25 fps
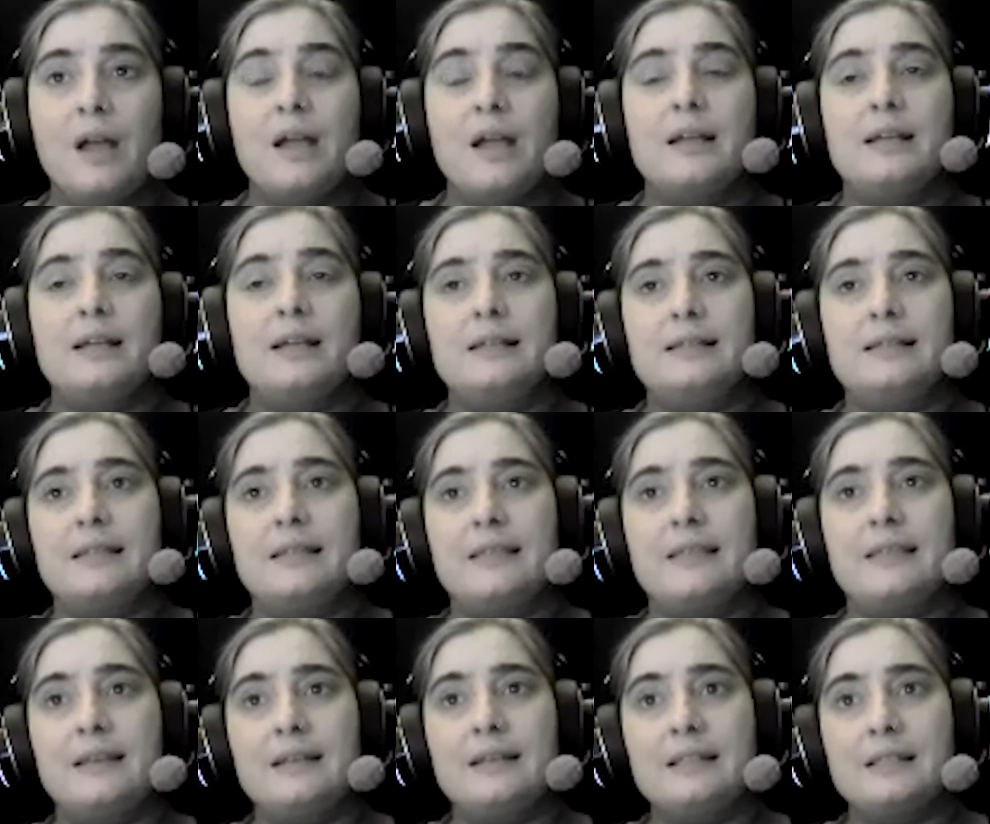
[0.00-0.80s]

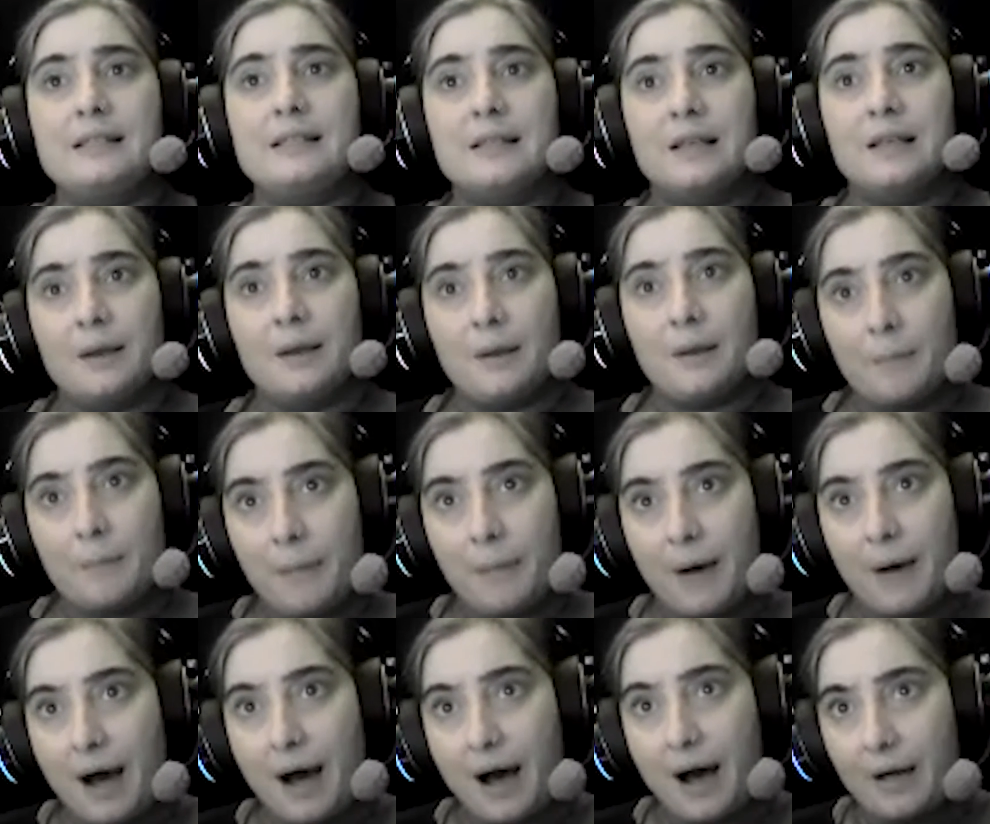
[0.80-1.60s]
Is this
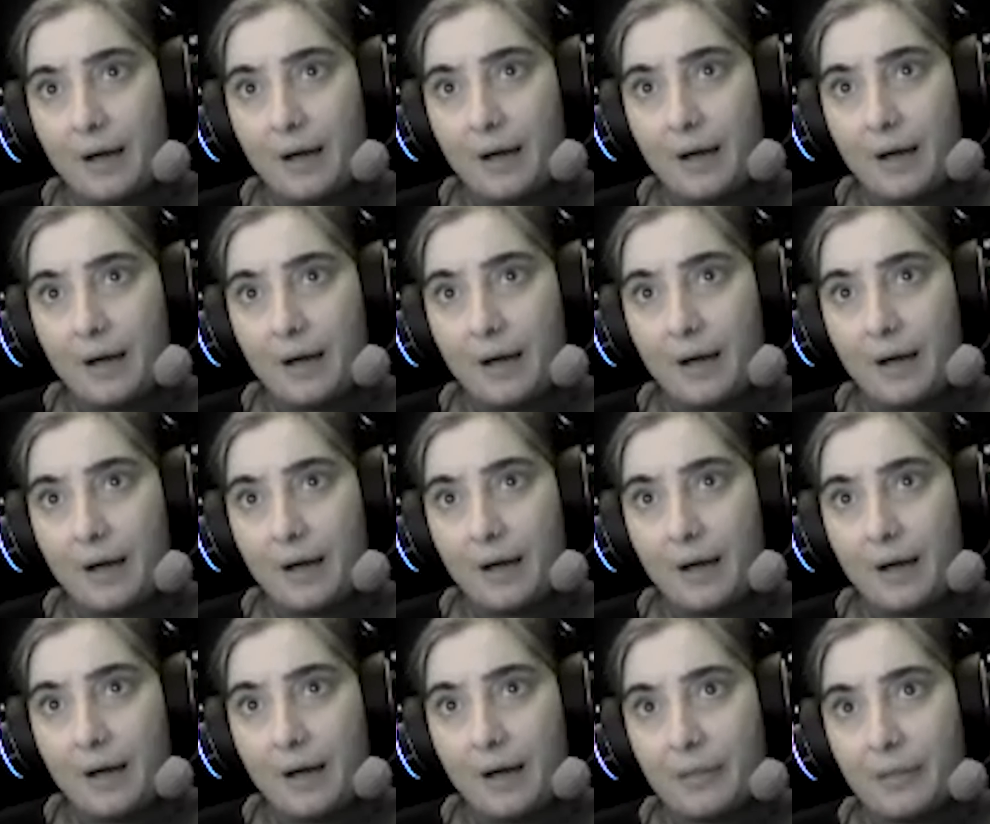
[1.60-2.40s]
path
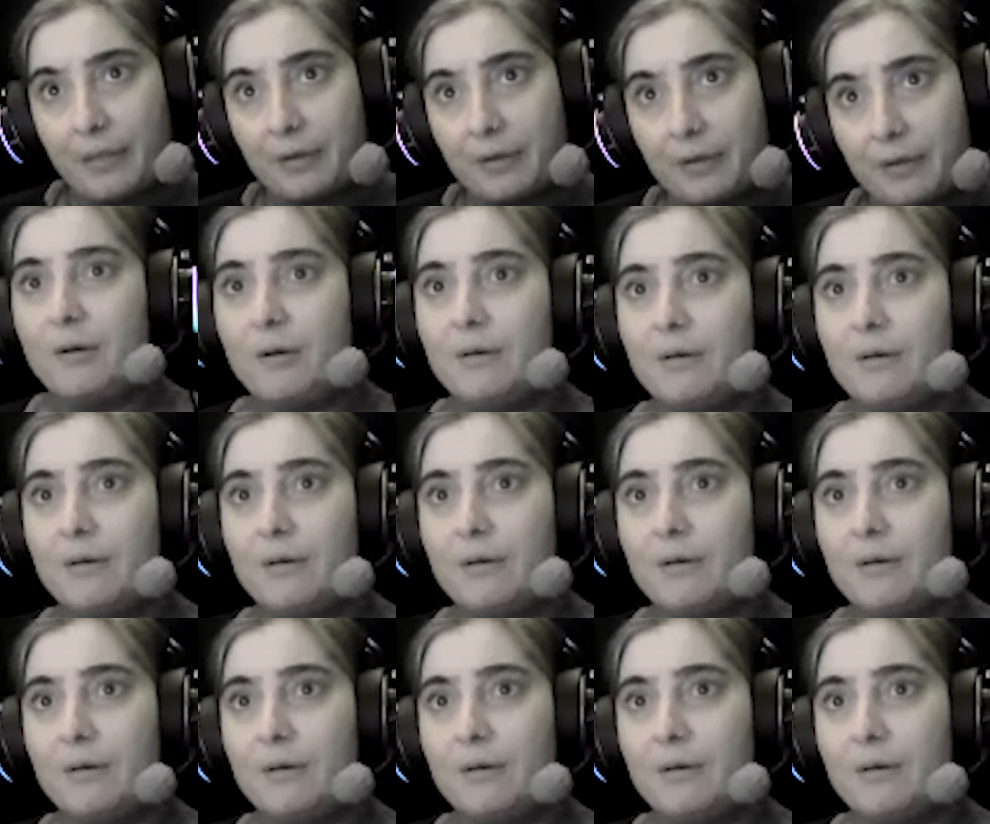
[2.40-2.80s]
clearer,